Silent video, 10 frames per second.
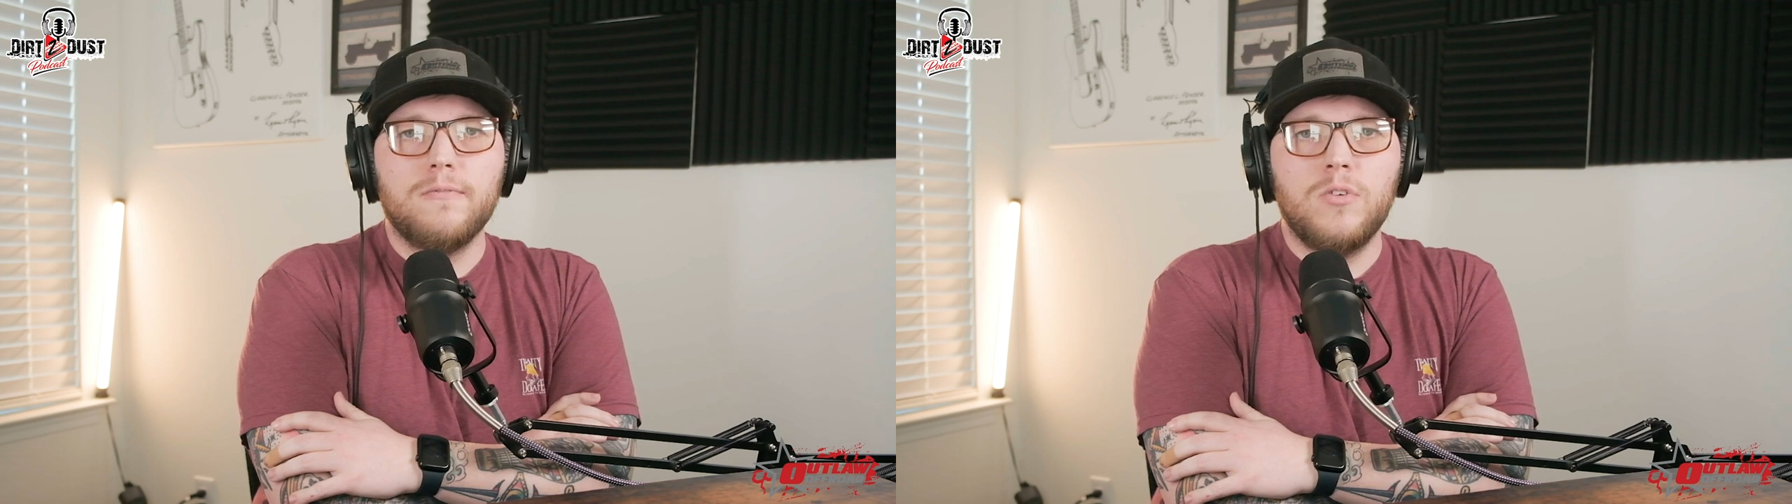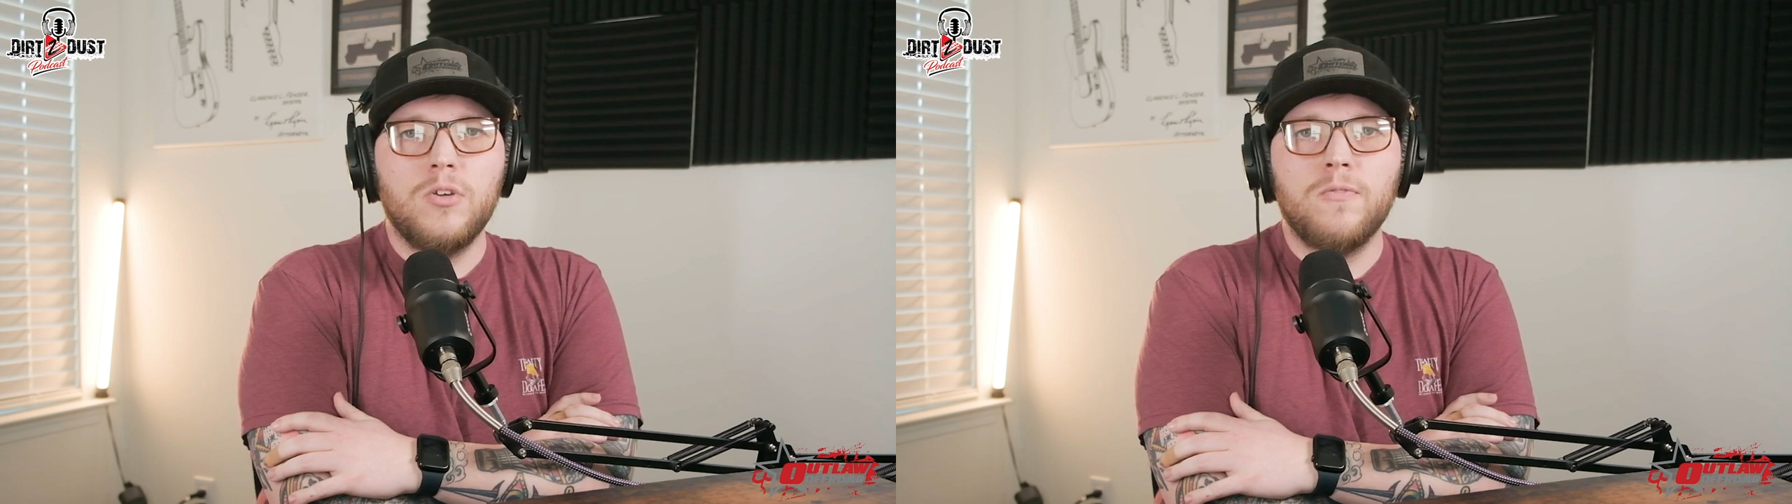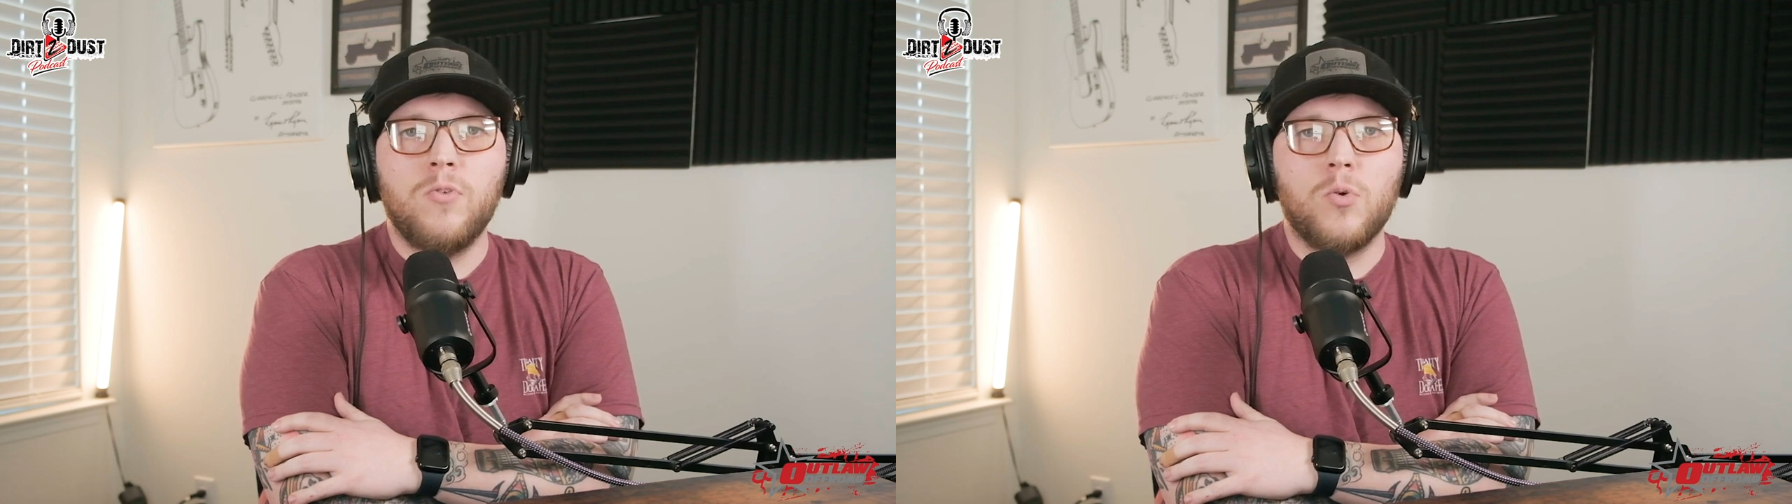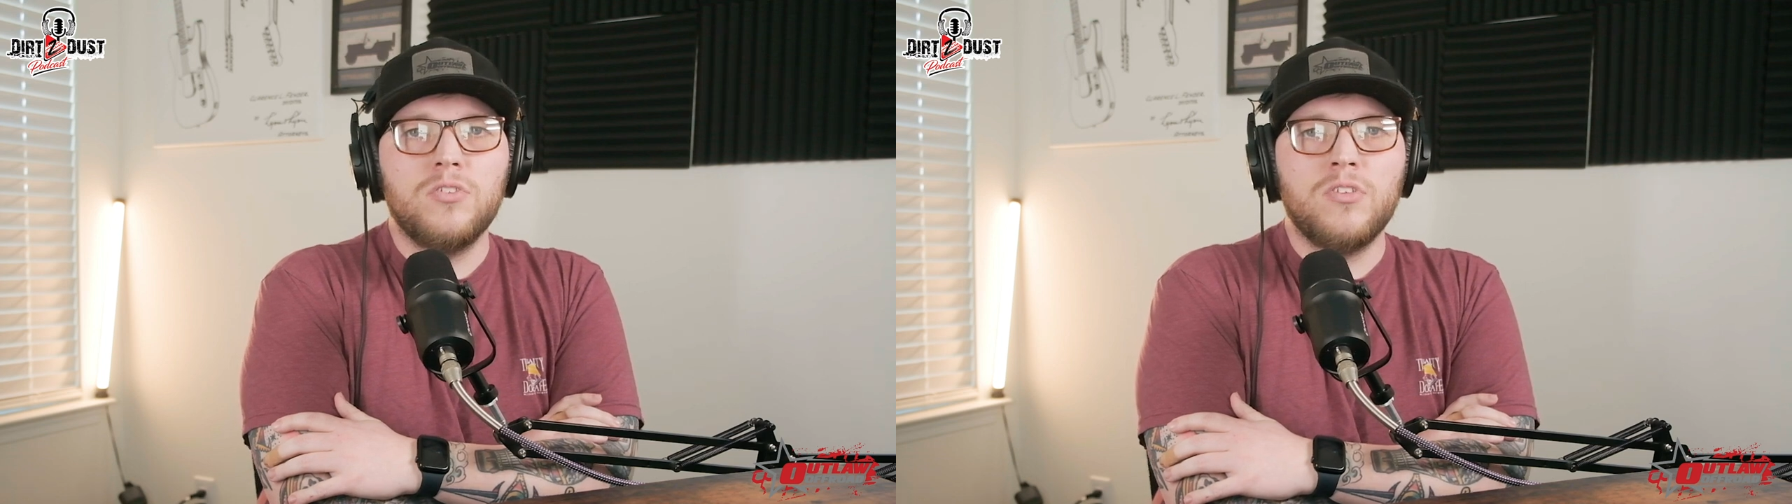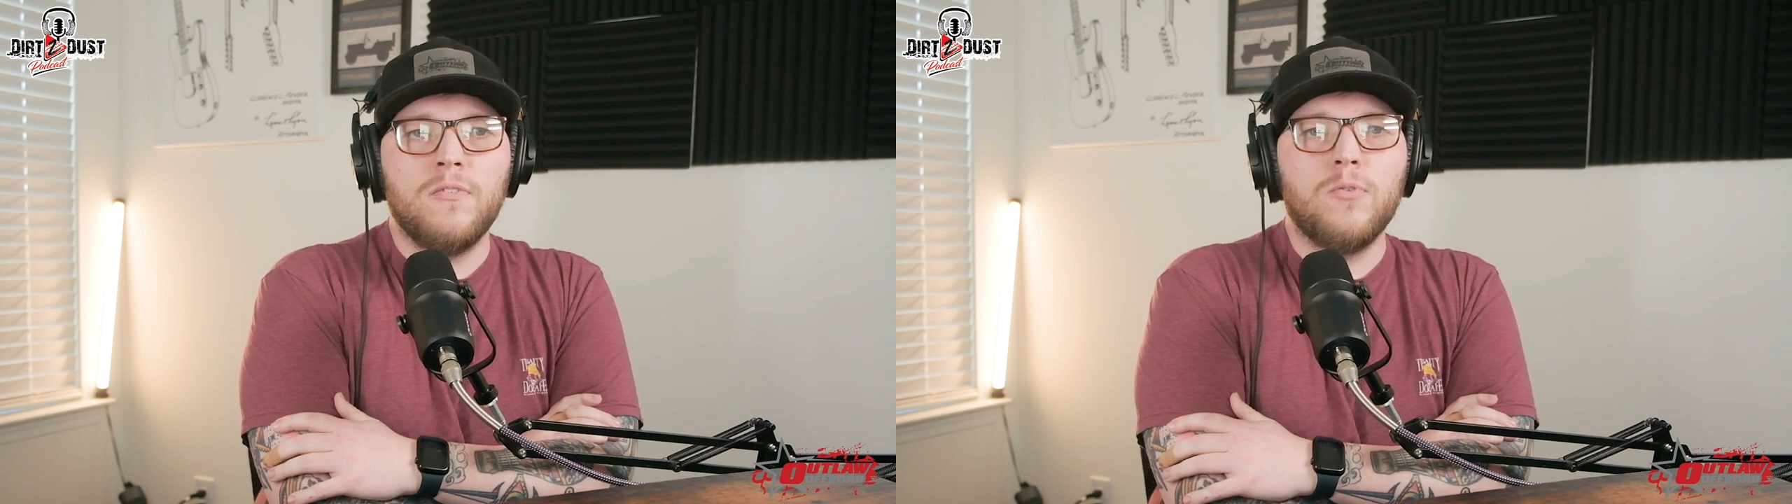you know,
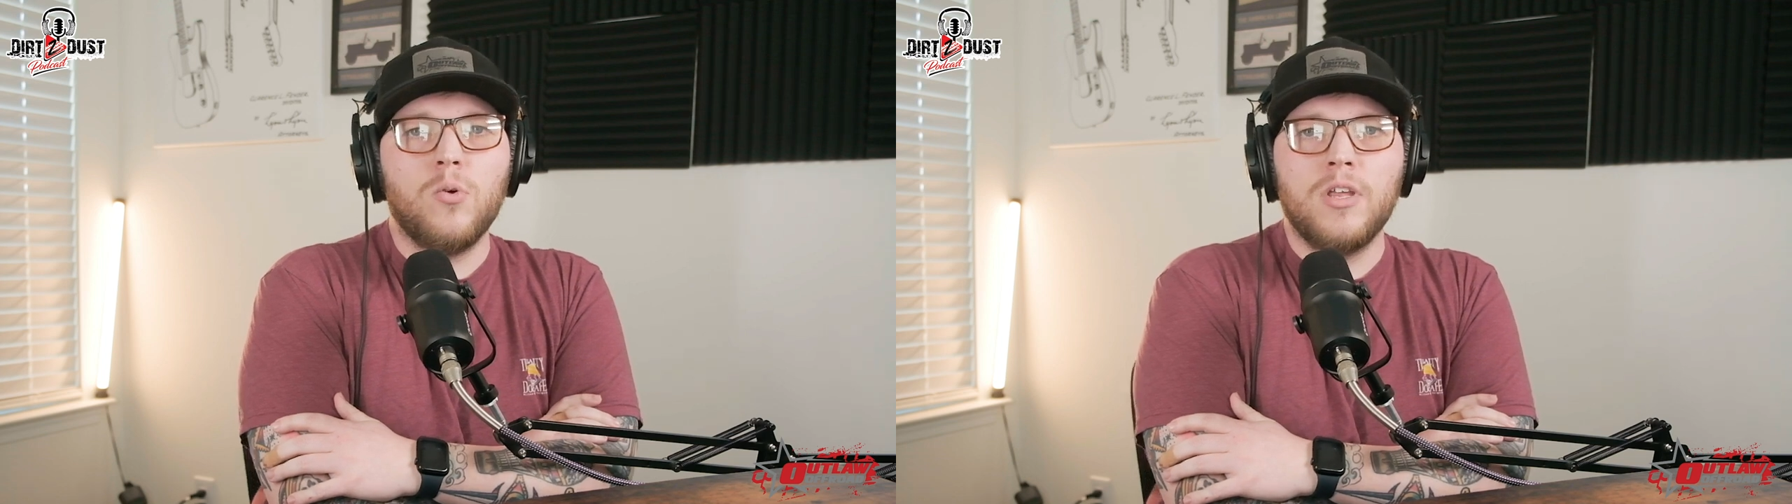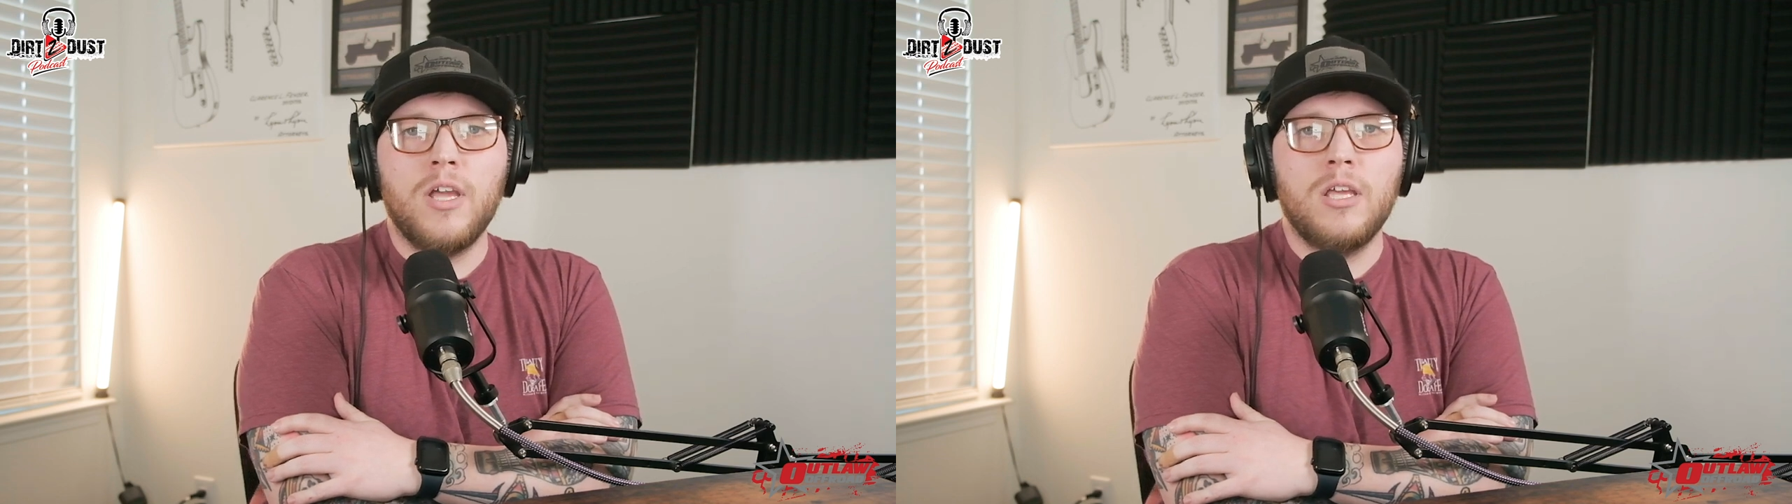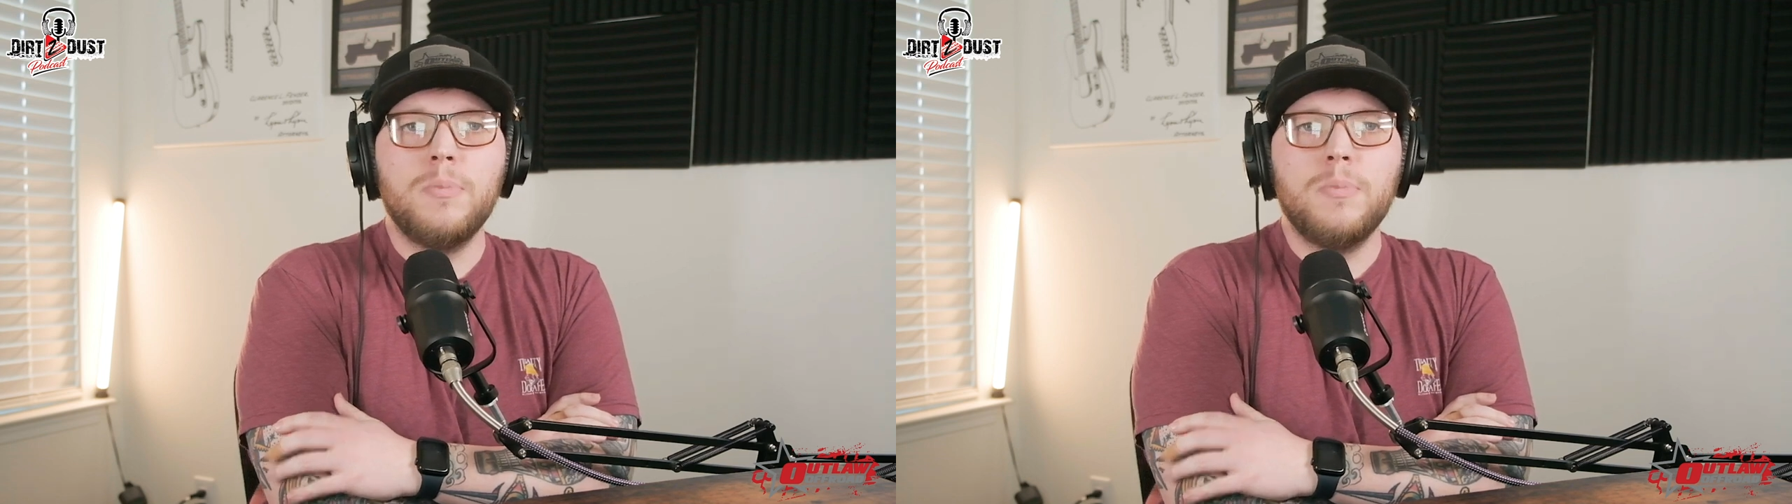47, 48